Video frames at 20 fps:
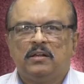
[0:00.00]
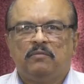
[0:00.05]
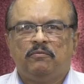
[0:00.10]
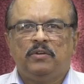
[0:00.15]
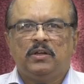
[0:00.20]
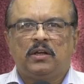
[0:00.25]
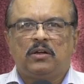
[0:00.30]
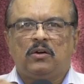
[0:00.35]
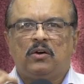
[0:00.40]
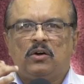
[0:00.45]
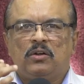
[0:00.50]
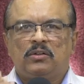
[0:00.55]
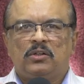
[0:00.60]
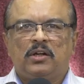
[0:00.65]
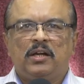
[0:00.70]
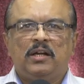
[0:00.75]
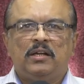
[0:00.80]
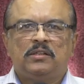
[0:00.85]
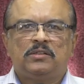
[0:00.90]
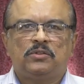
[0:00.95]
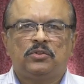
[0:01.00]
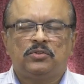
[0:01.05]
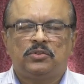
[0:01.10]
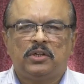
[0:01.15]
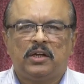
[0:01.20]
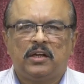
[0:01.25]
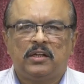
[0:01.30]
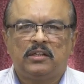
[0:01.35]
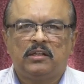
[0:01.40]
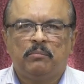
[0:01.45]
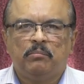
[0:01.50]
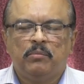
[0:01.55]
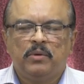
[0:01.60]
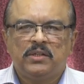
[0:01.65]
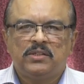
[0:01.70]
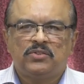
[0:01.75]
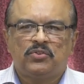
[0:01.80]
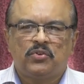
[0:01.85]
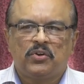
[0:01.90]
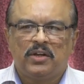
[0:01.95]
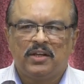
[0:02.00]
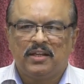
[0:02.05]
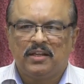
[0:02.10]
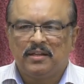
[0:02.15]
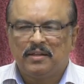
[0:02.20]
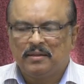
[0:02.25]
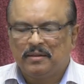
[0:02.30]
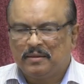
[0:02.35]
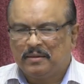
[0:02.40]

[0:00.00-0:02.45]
We are authorized to share the mystery